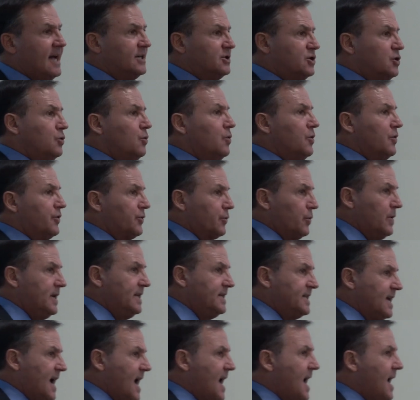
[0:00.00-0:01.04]
2 or 3
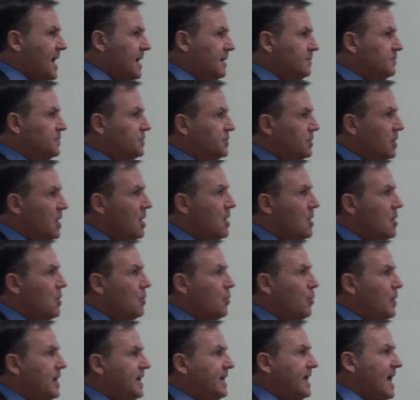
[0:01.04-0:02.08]
times,
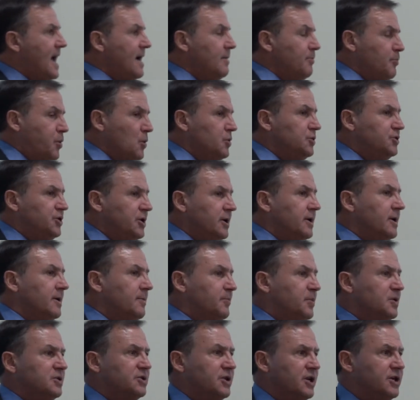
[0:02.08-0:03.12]
we can put you in a
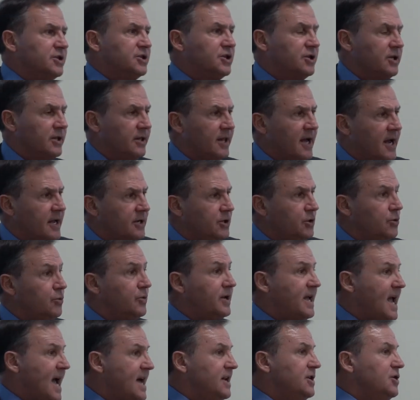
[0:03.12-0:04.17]
position that you
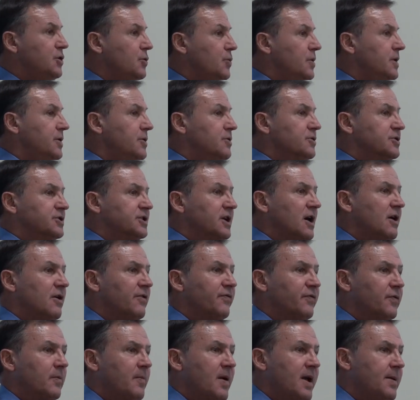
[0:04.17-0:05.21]
can do it
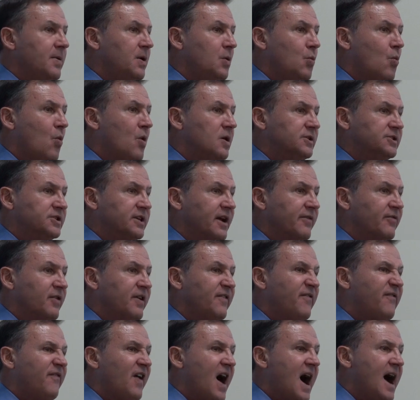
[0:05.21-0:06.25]
yourself, or maybe once every
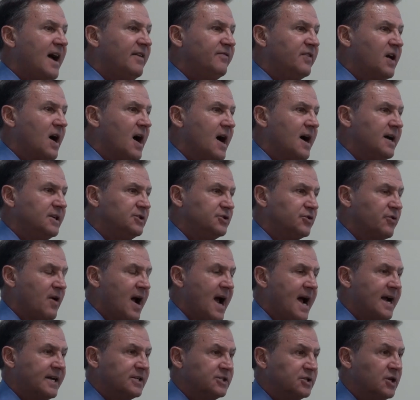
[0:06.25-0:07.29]
5
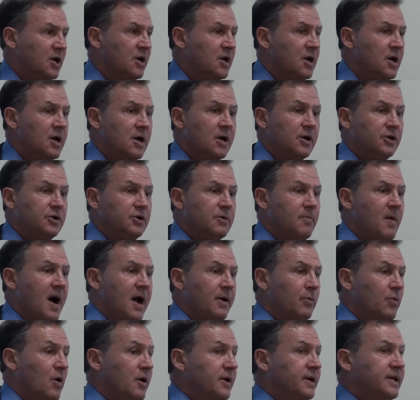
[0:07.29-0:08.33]
contracts, you might
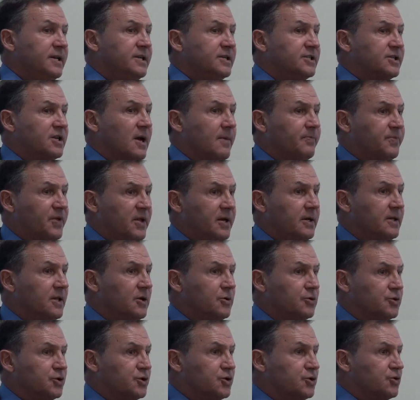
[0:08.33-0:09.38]
run into something a
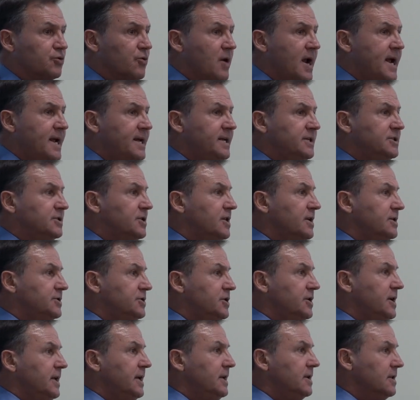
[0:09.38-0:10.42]
little strange that
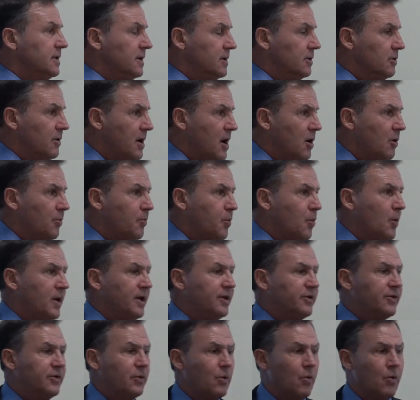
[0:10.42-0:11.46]
you need a little help
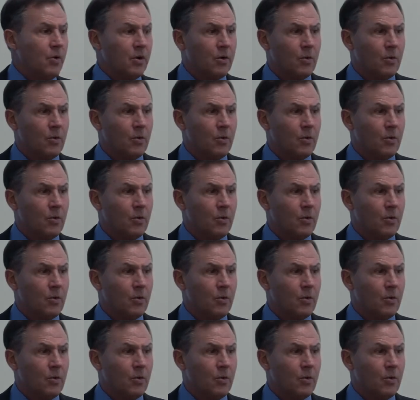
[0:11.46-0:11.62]
with or